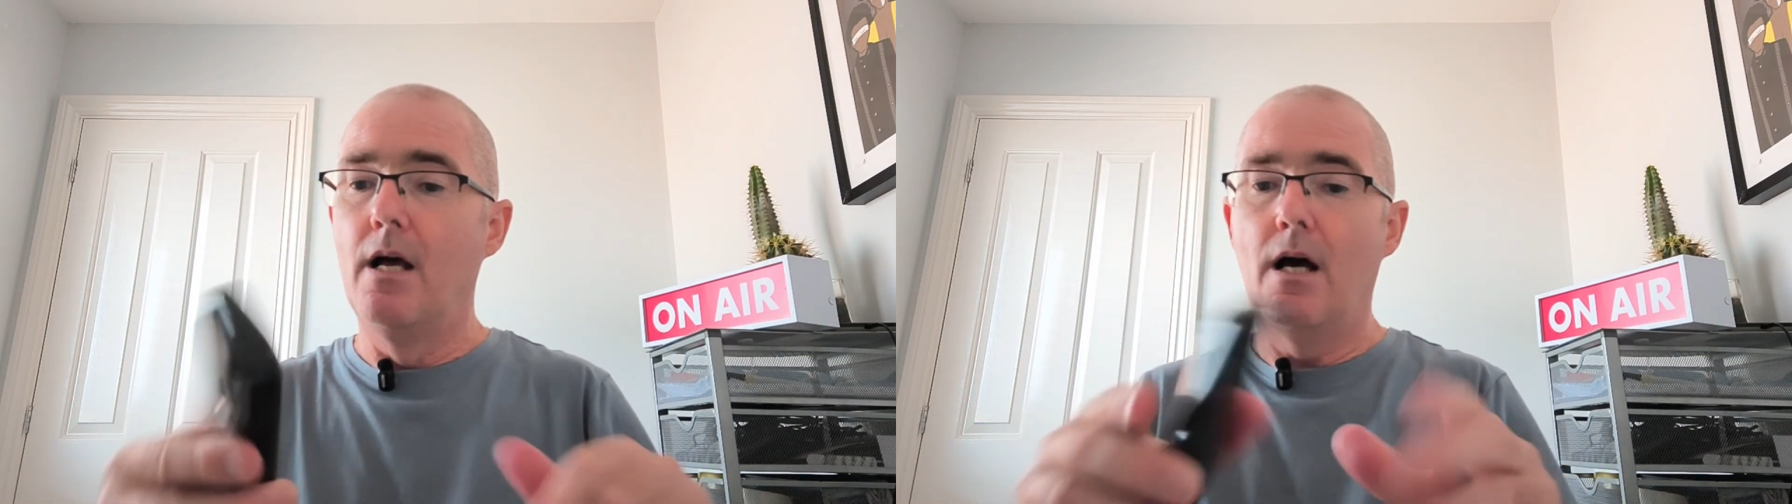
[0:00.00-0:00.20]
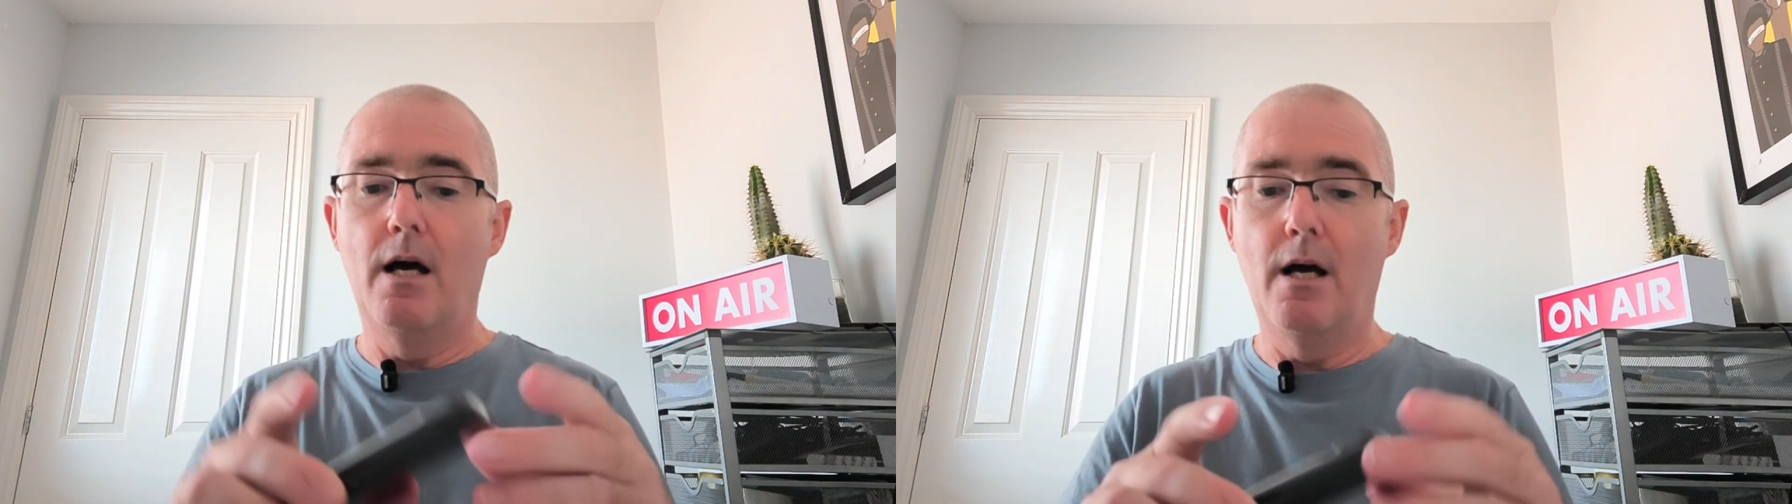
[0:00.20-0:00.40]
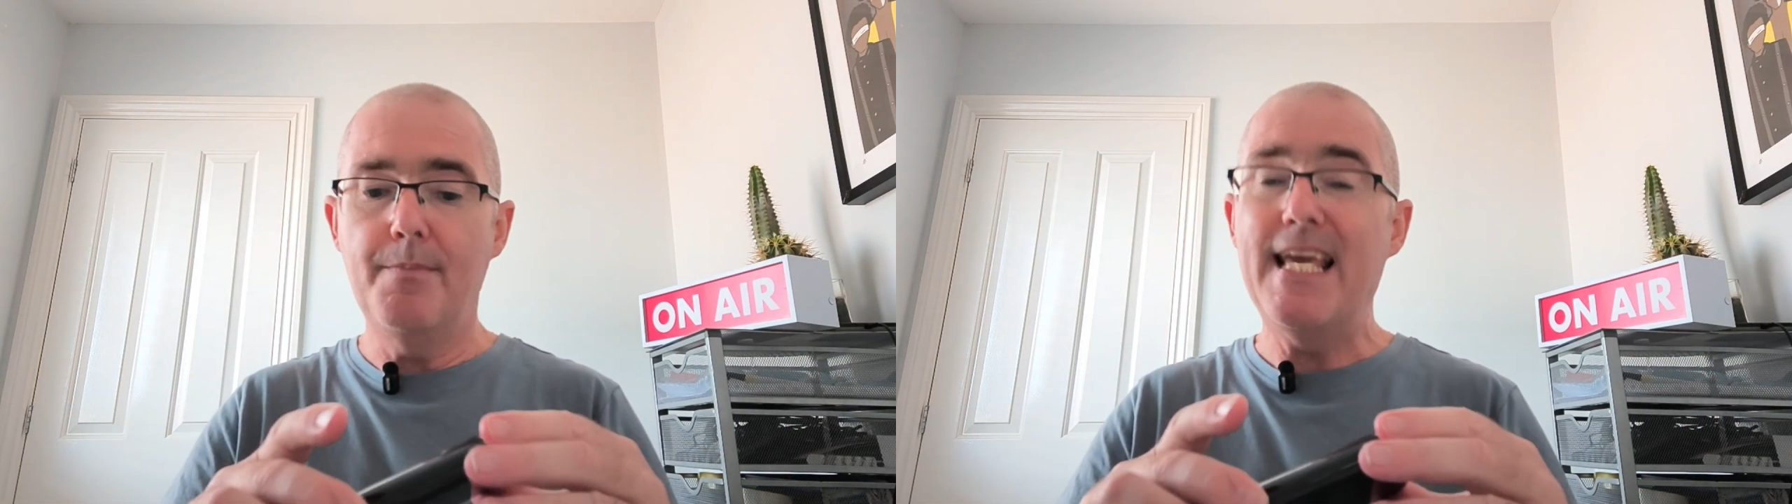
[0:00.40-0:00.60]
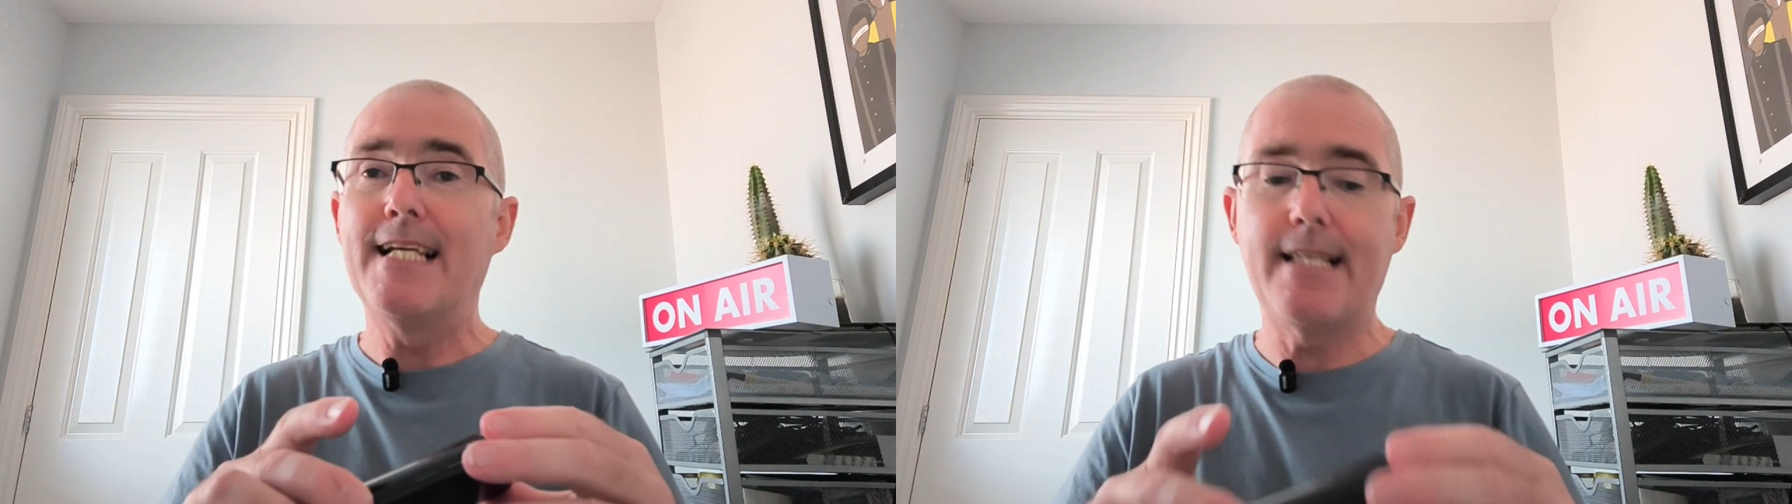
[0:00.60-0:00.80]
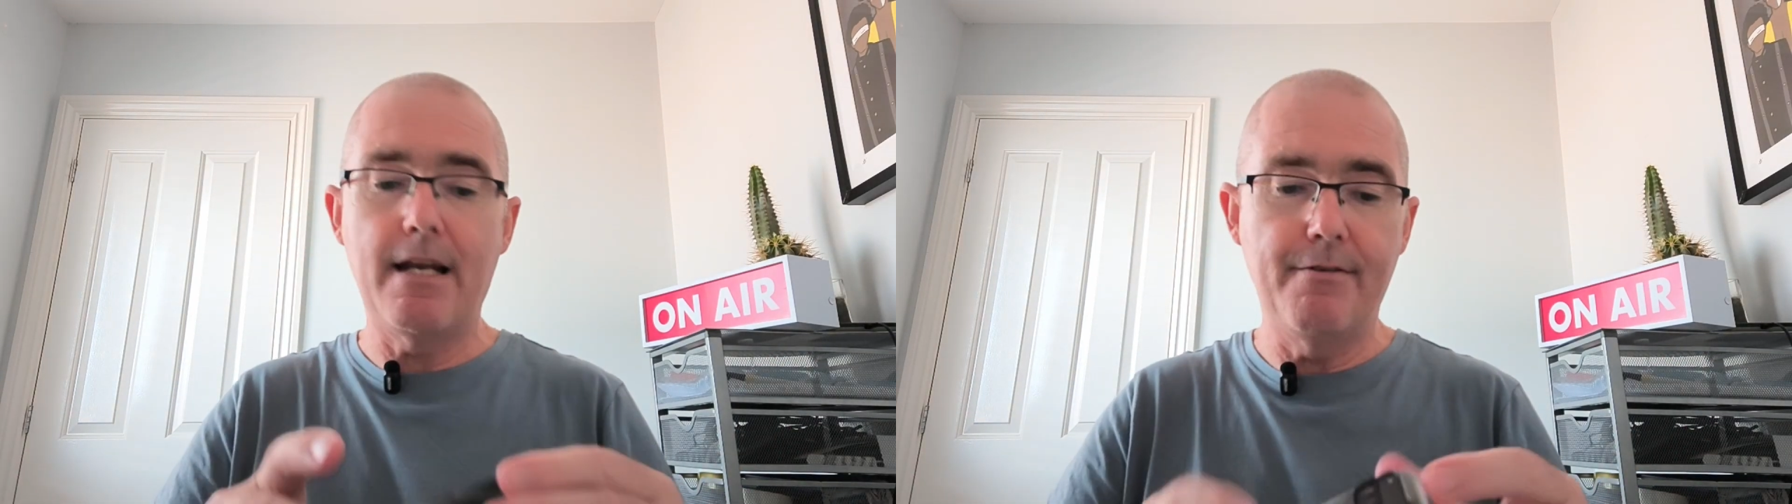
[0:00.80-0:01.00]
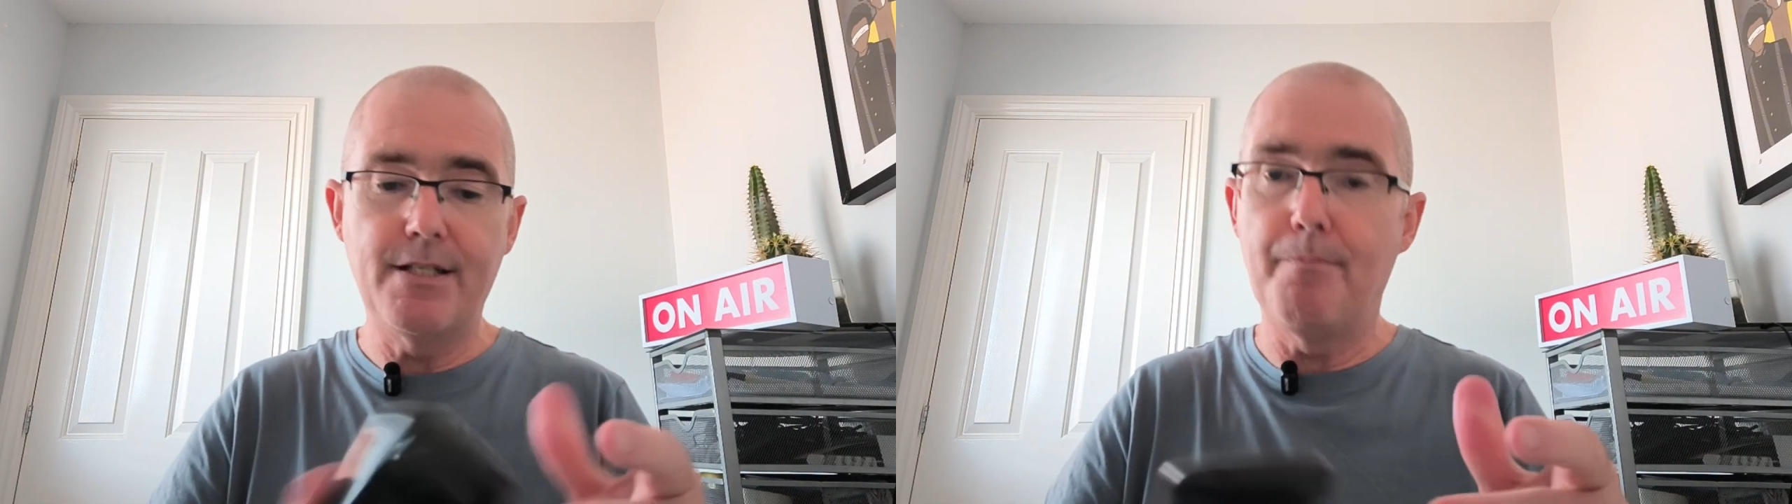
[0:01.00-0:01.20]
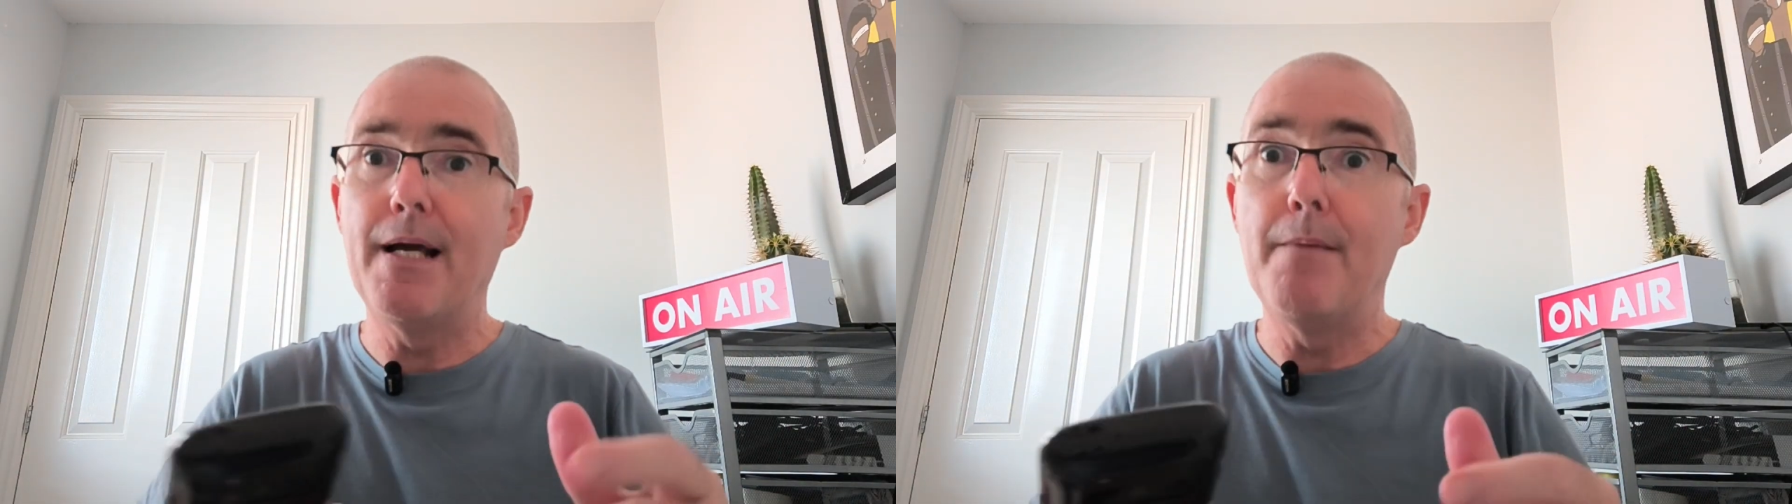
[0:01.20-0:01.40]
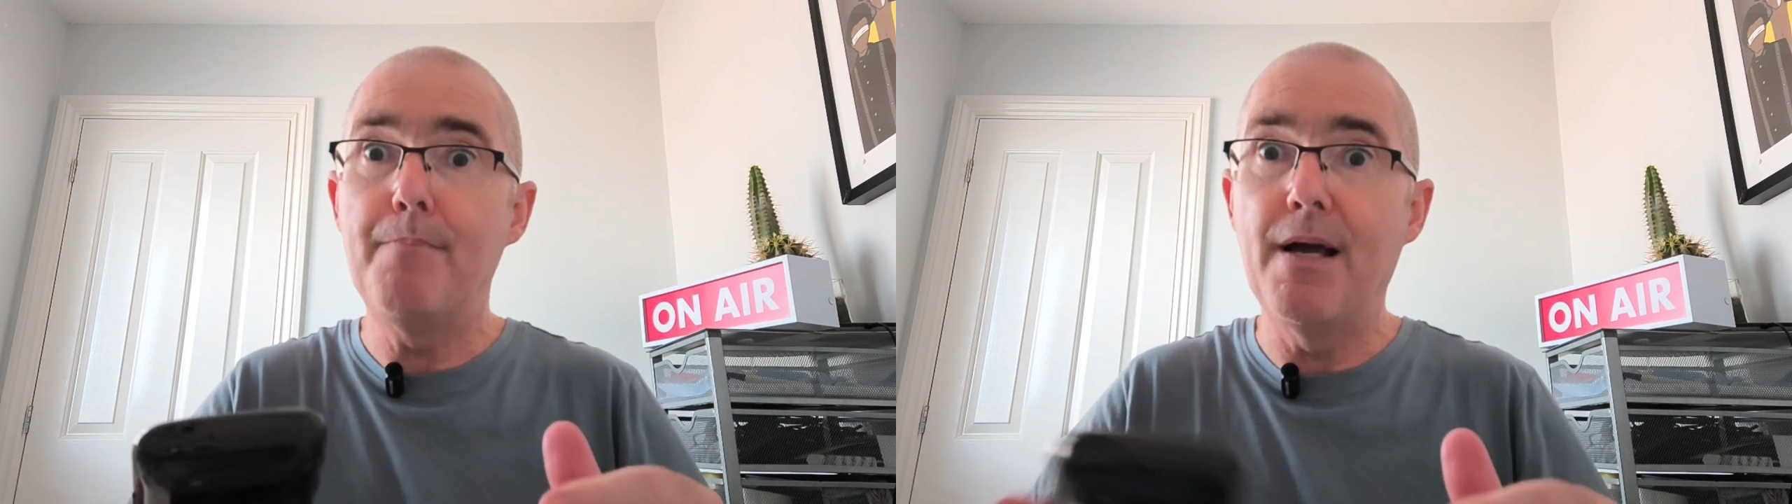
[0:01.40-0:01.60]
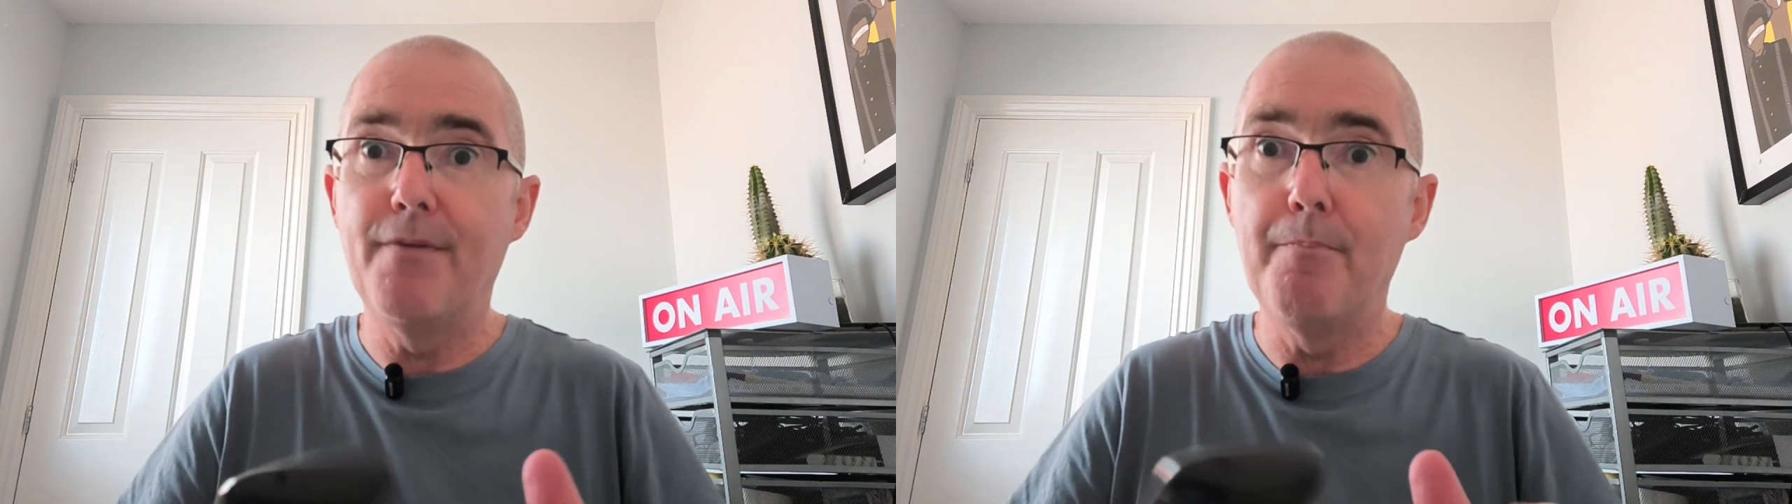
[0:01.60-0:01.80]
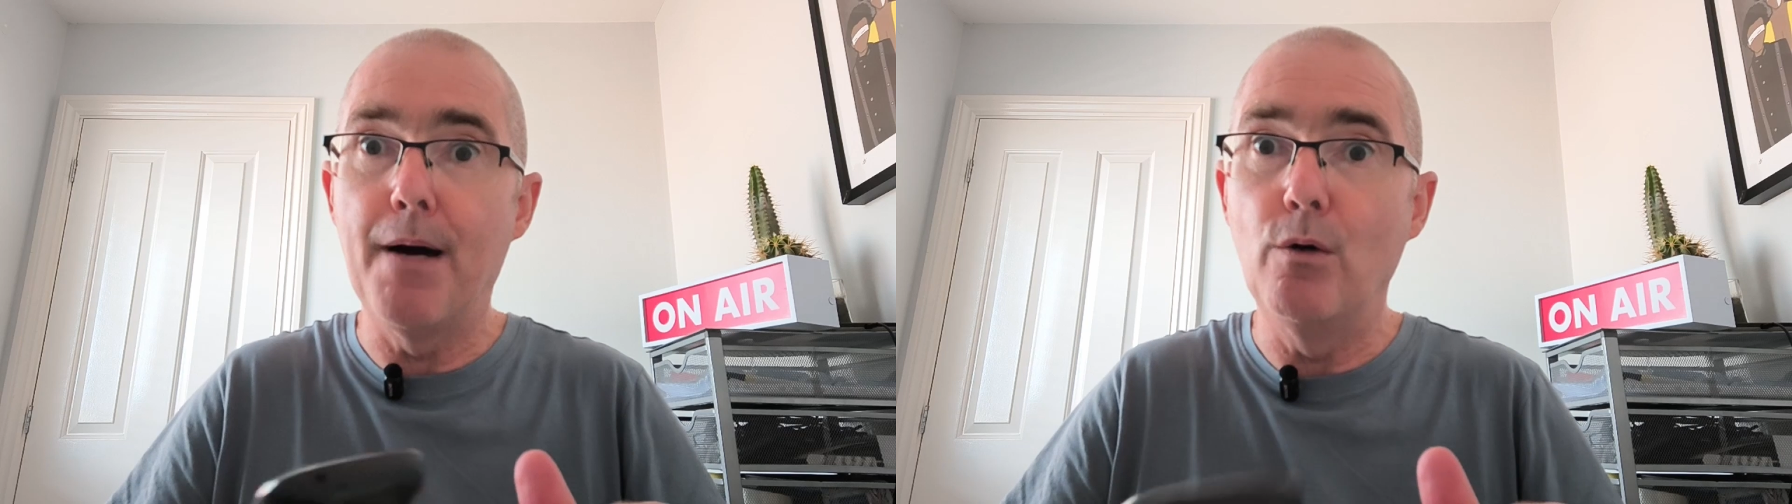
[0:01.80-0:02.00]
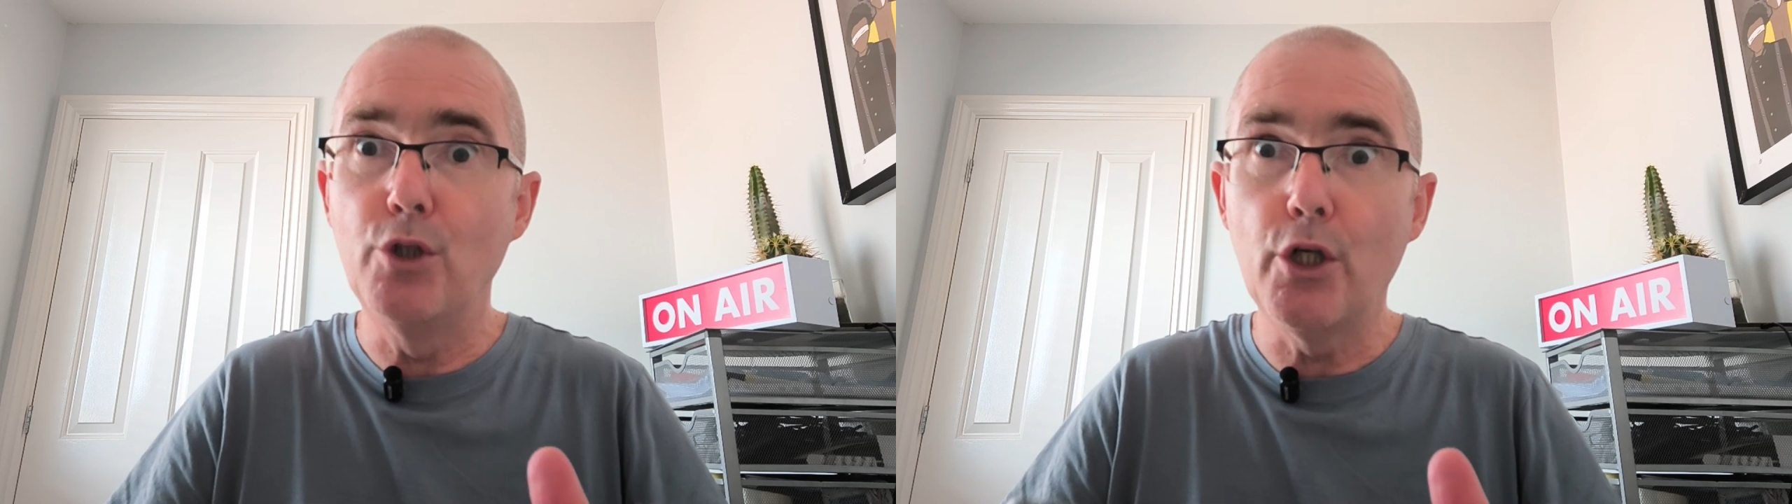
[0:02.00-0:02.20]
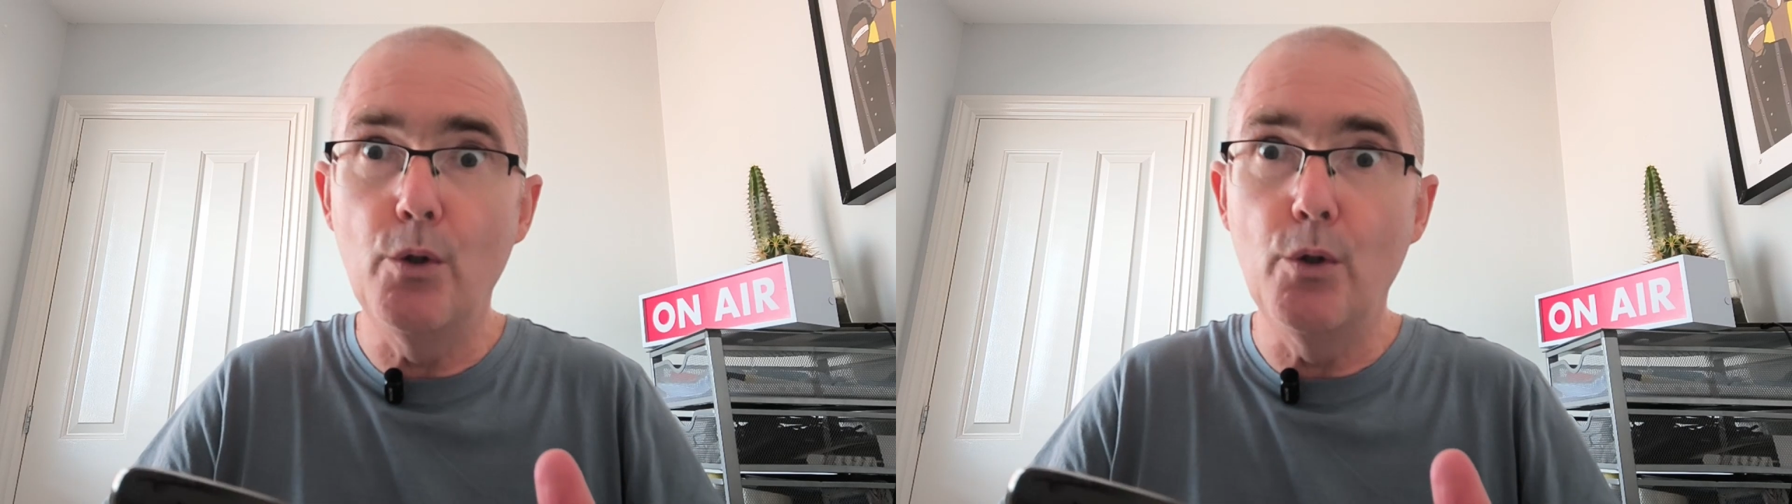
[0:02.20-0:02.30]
yes, there is a bit of a bulge.